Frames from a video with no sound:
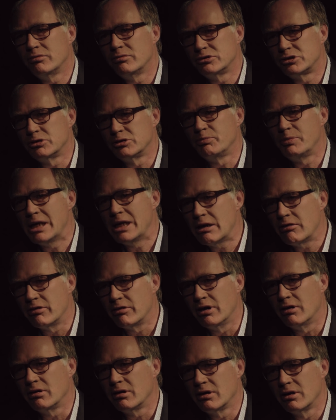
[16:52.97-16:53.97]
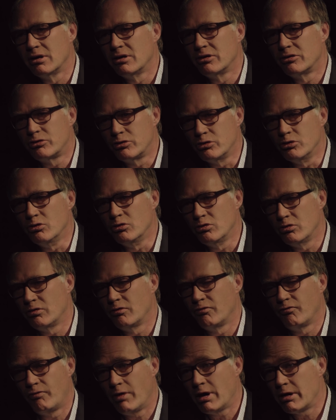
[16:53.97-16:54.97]
superior to
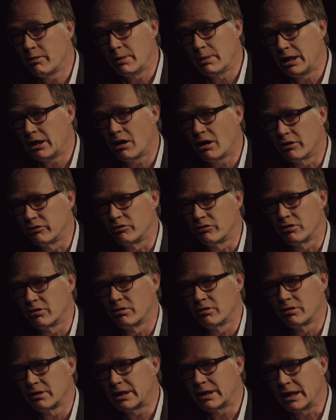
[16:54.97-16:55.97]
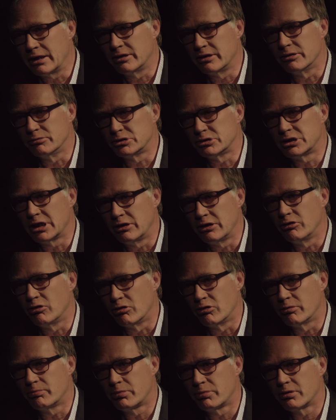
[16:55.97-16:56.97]
very many other kingdoms in
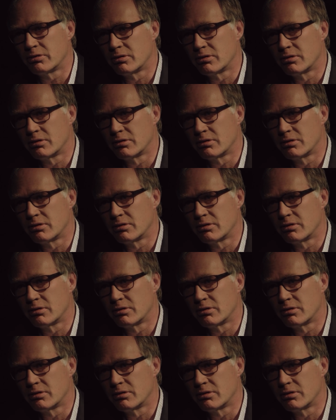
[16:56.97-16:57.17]
Europe.